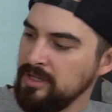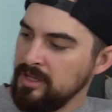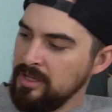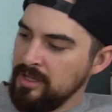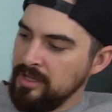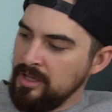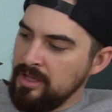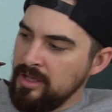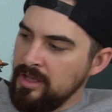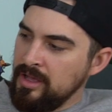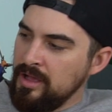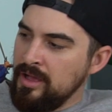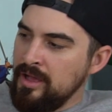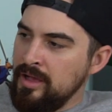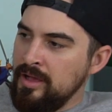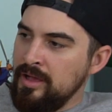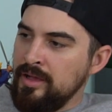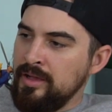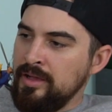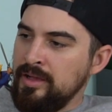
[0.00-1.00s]

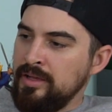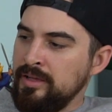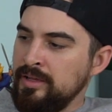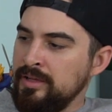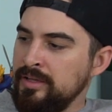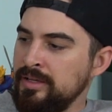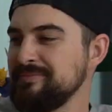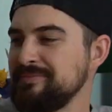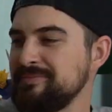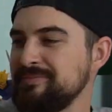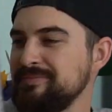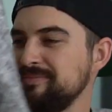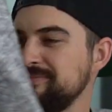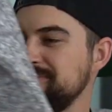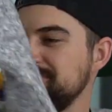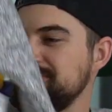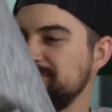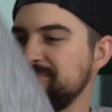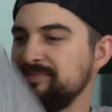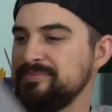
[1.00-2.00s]

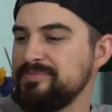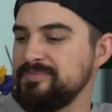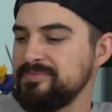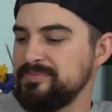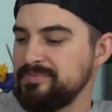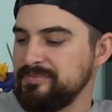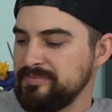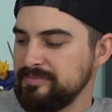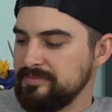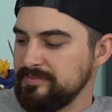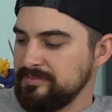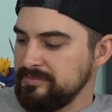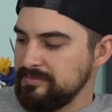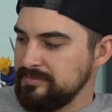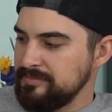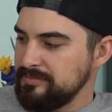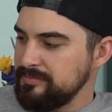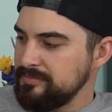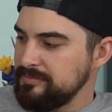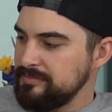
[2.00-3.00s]

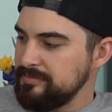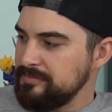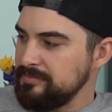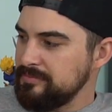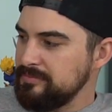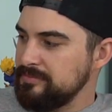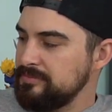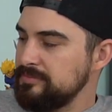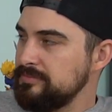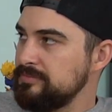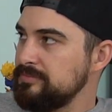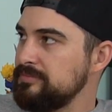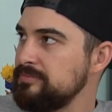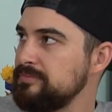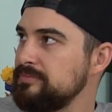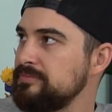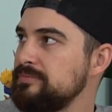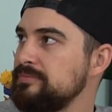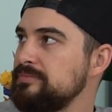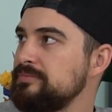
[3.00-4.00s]

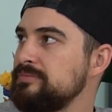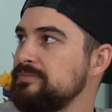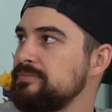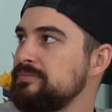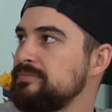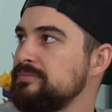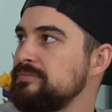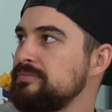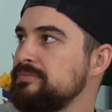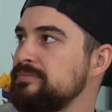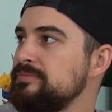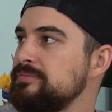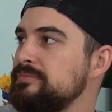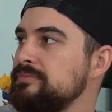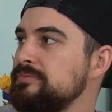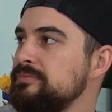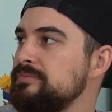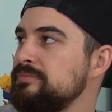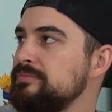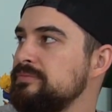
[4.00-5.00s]

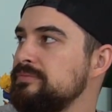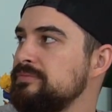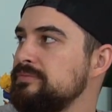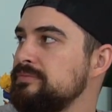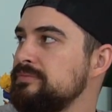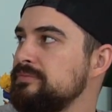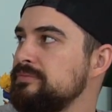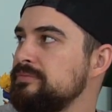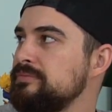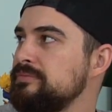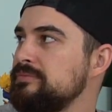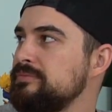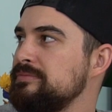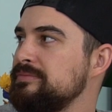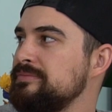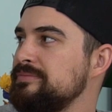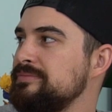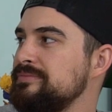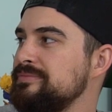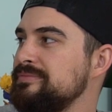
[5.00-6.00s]

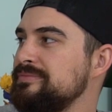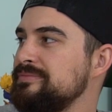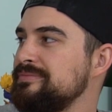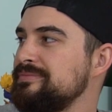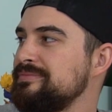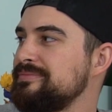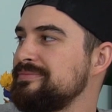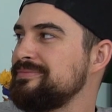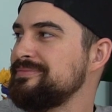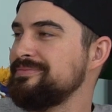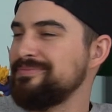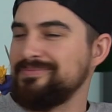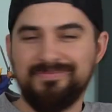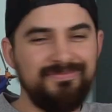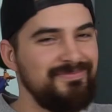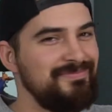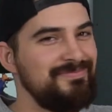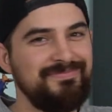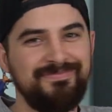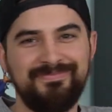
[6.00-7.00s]

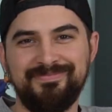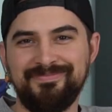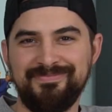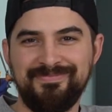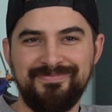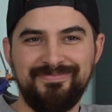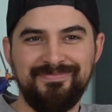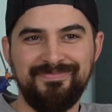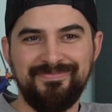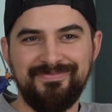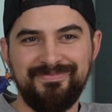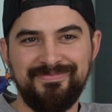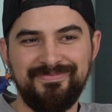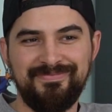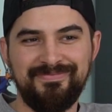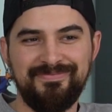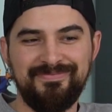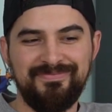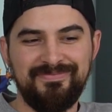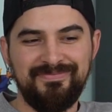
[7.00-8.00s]
This person isn't speaking.